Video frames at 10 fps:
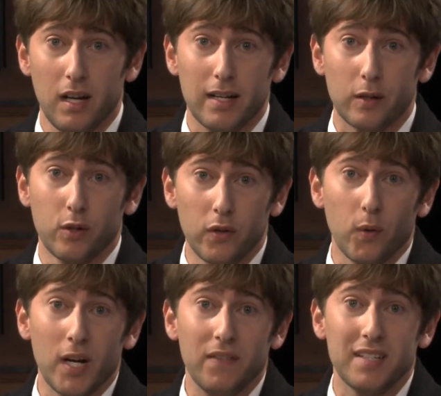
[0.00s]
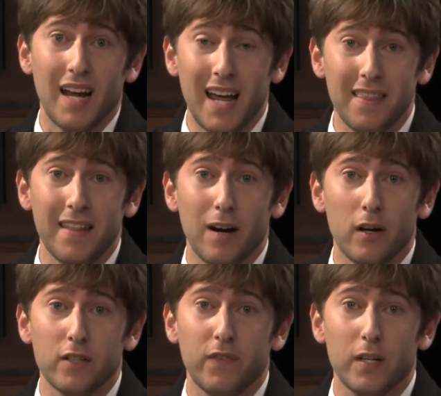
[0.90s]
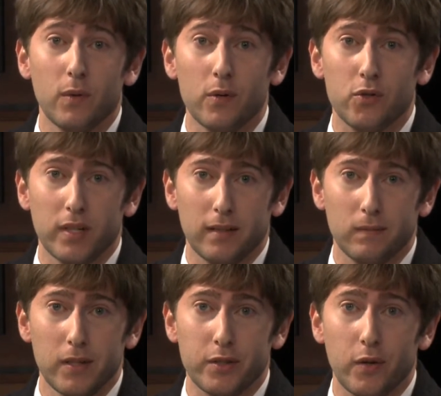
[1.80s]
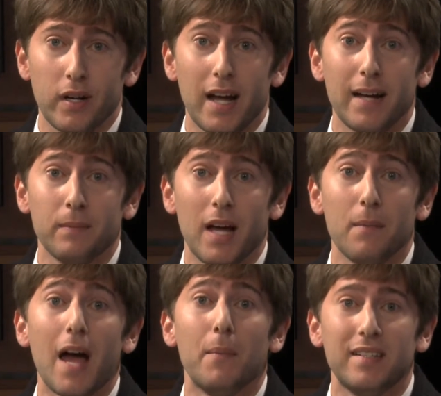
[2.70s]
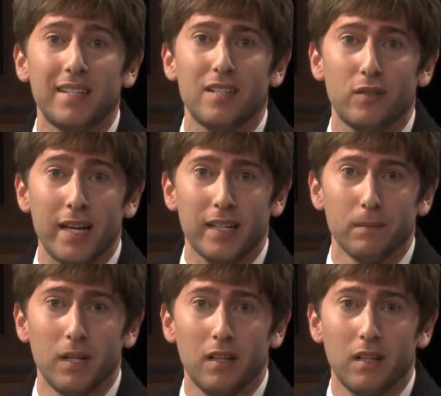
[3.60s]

Now, could the Ravens end their undefeated road streak? Let's go to M&T Stadium.